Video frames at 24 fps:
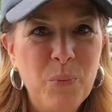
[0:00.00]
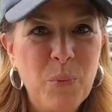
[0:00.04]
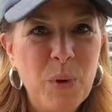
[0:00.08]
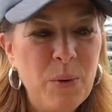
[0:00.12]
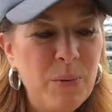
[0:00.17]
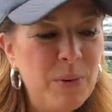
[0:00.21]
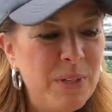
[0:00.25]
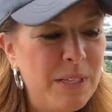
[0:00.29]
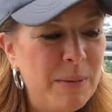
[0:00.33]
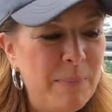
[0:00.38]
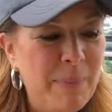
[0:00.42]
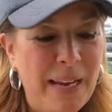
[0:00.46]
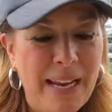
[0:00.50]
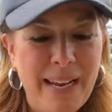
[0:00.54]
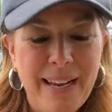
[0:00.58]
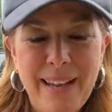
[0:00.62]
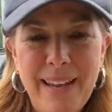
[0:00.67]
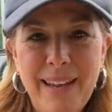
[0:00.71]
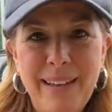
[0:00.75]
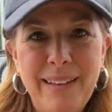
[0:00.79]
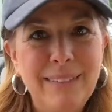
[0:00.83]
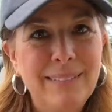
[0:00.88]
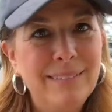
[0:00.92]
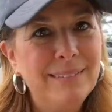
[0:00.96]
We were
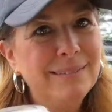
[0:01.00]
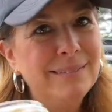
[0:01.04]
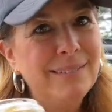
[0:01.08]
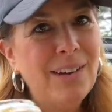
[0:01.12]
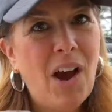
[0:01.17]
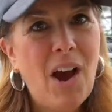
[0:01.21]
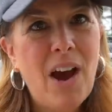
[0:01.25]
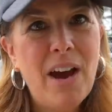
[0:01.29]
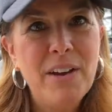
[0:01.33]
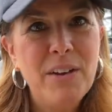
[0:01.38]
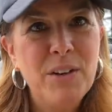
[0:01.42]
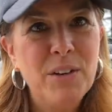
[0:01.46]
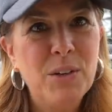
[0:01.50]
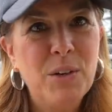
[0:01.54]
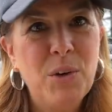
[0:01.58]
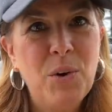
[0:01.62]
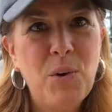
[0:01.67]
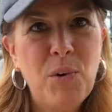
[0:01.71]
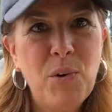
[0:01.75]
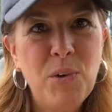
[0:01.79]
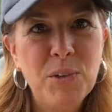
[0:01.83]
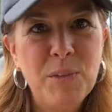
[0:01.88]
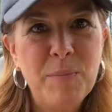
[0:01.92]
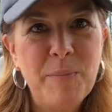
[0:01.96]
debating hot or
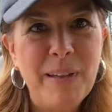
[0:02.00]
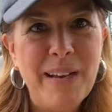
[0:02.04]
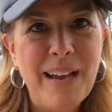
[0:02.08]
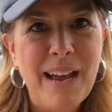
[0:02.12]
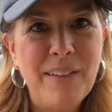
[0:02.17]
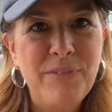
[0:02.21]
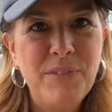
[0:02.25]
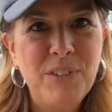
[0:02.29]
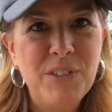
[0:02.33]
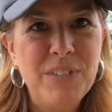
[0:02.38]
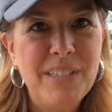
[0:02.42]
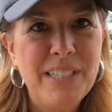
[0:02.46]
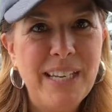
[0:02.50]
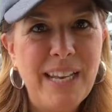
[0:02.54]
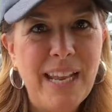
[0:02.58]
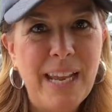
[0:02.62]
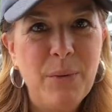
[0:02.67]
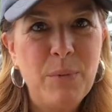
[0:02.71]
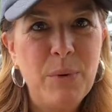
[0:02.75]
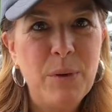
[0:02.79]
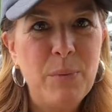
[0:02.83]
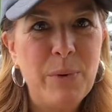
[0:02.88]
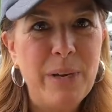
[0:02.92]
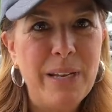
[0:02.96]
cold, but after today
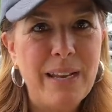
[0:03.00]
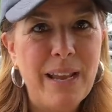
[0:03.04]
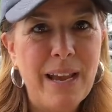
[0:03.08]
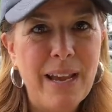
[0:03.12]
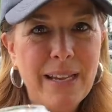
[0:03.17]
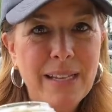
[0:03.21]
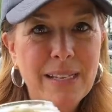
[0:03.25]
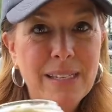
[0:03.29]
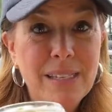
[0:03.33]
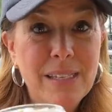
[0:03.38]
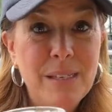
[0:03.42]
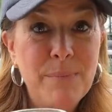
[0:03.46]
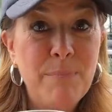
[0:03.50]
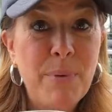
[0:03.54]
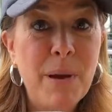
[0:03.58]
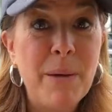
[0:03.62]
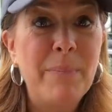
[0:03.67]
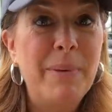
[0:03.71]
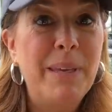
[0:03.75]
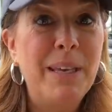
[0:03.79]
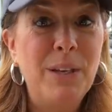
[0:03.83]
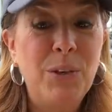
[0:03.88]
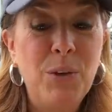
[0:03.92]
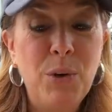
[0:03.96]
we went iced
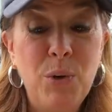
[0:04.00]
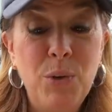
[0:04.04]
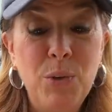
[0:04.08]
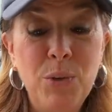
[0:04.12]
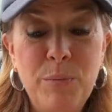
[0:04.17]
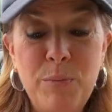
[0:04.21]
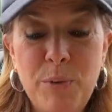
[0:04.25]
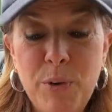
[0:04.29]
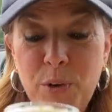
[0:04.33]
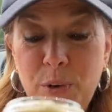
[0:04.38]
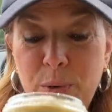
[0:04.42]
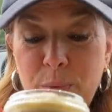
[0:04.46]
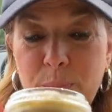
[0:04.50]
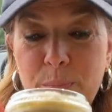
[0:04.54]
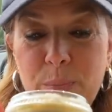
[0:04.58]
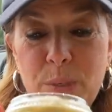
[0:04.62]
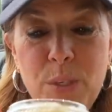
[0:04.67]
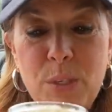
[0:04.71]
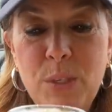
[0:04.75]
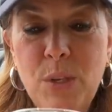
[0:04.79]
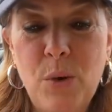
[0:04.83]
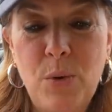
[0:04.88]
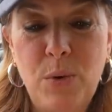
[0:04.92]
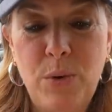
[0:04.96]
pumpkin cold brew.
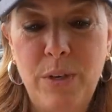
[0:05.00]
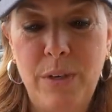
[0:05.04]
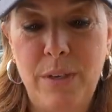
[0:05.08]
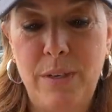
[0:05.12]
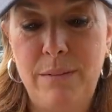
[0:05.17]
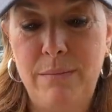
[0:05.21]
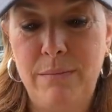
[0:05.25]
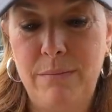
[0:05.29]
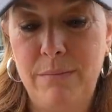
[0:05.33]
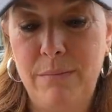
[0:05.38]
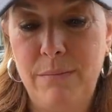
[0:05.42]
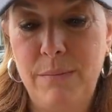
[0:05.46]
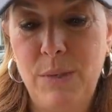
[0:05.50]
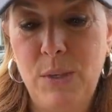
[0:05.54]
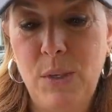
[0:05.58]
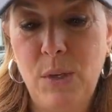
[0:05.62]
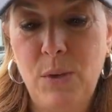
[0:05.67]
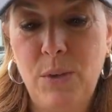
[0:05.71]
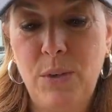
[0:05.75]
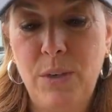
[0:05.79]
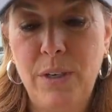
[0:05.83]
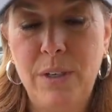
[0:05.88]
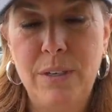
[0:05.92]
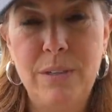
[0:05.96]
So good. So
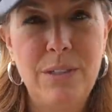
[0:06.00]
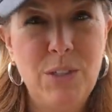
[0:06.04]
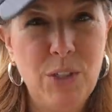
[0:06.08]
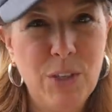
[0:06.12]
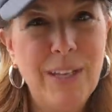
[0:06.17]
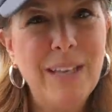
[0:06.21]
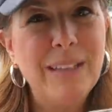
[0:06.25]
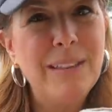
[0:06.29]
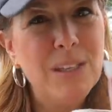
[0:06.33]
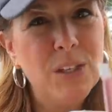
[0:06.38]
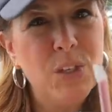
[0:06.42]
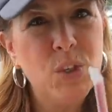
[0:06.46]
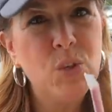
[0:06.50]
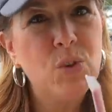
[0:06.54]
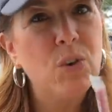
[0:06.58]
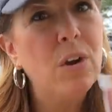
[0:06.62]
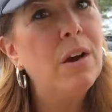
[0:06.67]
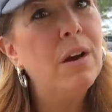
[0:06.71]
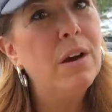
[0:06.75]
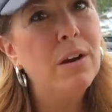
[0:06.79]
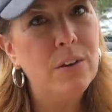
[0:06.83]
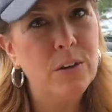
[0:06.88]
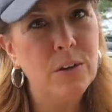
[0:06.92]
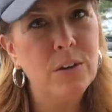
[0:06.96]
good. Do you get the
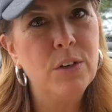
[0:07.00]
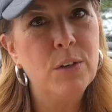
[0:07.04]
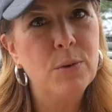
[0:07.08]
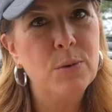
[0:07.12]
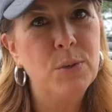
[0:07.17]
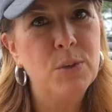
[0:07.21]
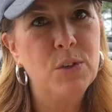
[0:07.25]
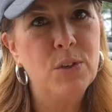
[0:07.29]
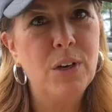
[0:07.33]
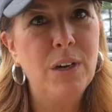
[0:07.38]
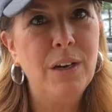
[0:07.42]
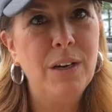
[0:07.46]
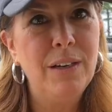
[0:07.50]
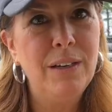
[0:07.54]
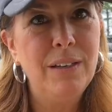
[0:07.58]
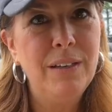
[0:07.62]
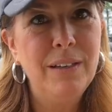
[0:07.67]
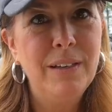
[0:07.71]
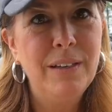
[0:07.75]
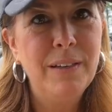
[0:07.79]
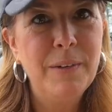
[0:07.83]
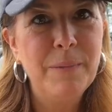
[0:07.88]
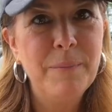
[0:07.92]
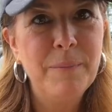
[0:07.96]
straw or no straw?
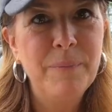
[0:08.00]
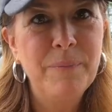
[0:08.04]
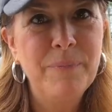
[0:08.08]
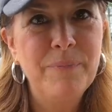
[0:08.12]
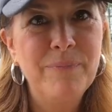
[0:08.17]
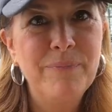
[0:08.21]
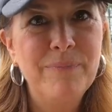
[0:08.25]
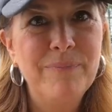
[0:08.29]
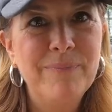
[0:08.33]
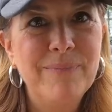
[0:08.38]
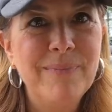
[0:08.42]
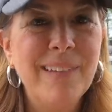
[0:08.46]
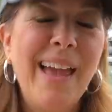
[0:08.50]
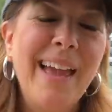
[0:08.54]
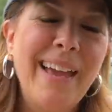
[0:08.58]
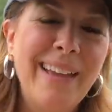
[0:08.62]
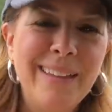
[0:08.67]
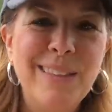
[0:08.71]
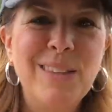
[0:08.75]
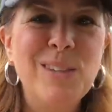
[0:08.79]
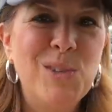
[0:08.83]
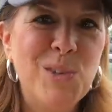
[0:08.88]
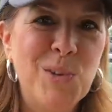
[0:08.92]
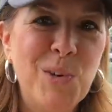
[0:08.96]
I get the straw. I get
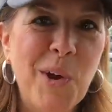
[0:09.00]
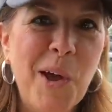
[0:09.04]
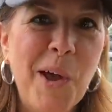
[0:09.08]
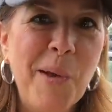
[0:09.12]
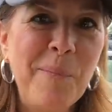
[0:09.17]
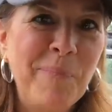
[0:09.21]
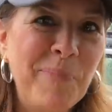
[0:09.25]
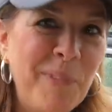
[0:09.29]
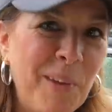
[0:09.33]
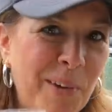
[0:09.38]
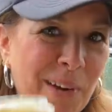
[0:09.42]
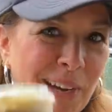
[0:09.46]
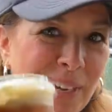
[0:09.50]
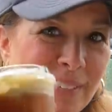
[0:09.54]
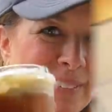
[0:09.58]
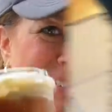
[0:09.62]
the straw. All right.